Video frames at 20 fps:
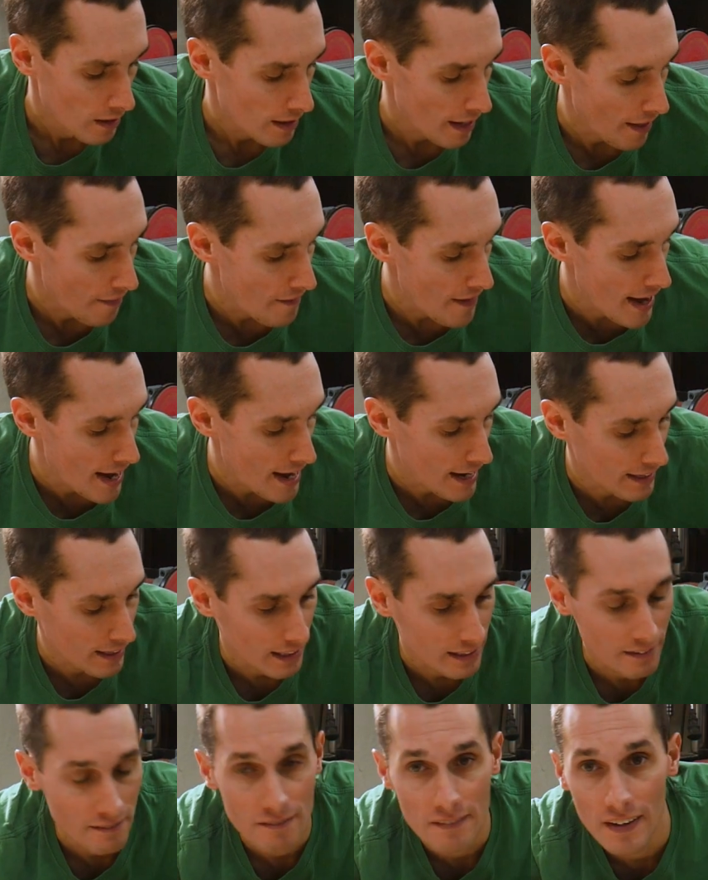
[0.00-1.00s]
And then
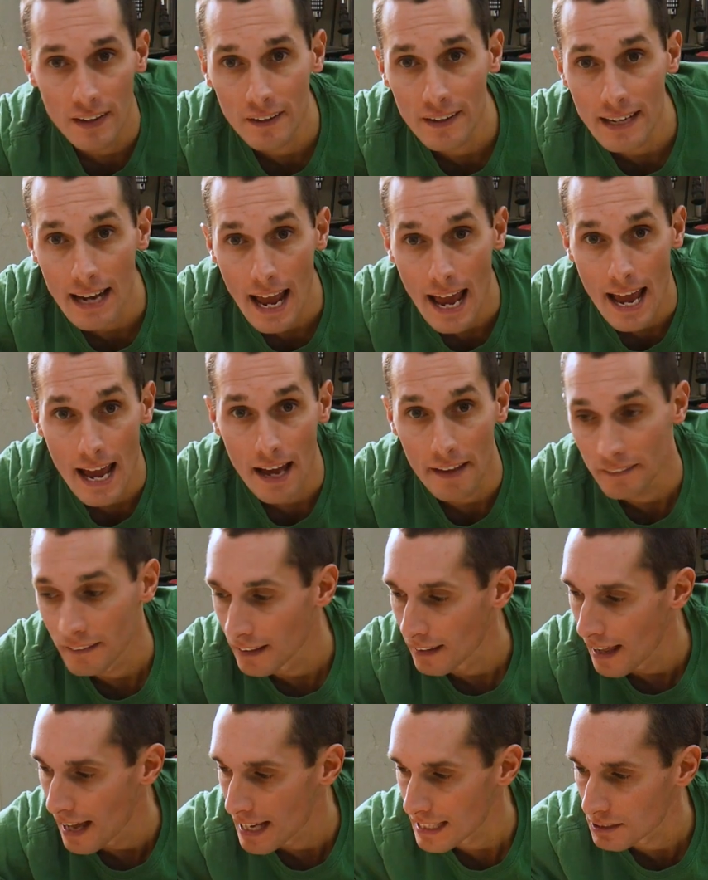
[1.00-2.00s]
at the very end, the
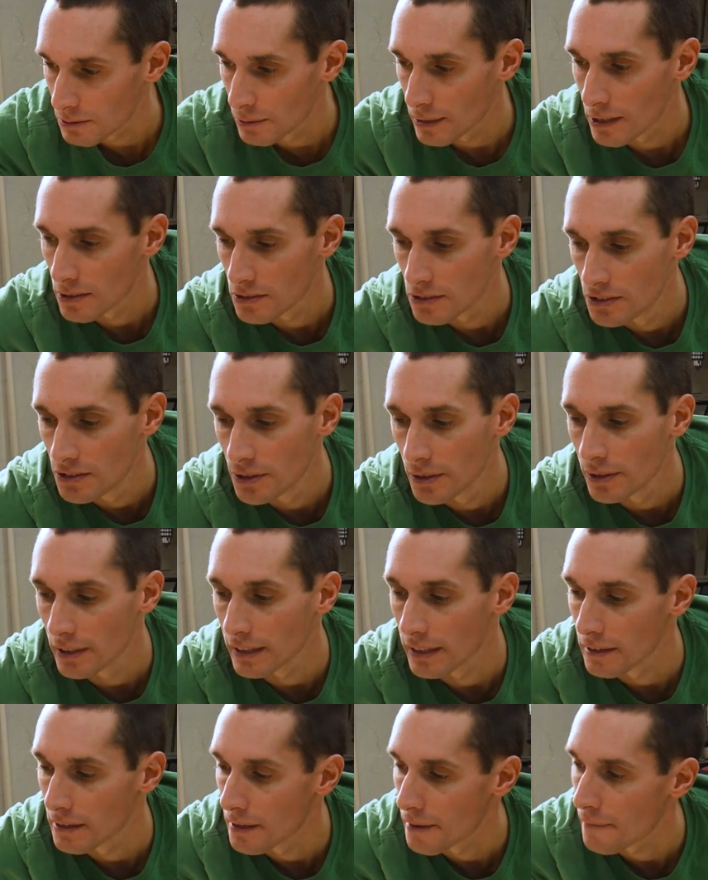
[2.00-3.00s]
last one I was
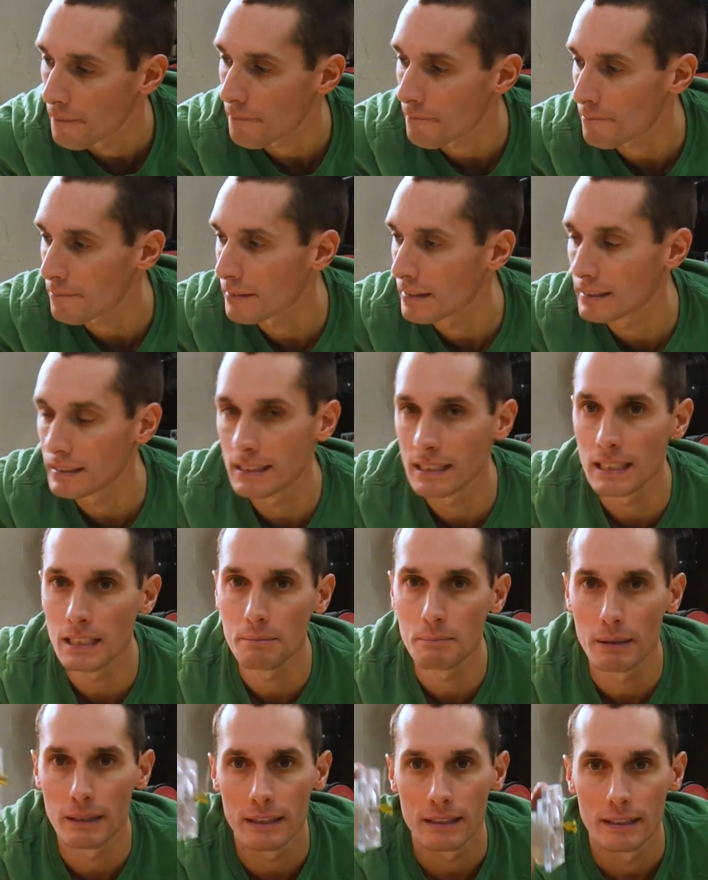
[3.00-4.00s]
doing, the
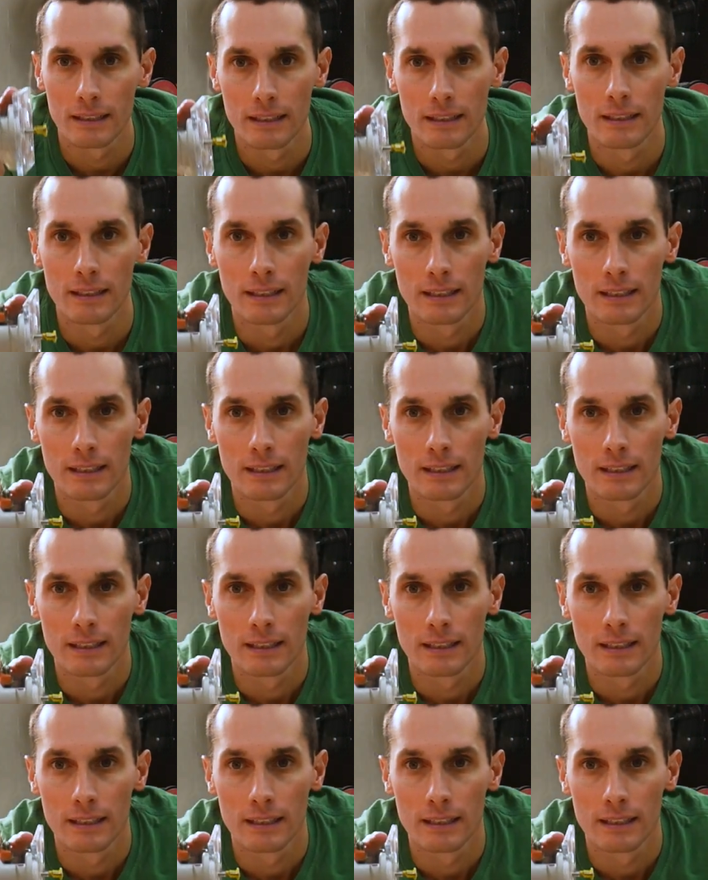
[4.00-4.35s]
T-bit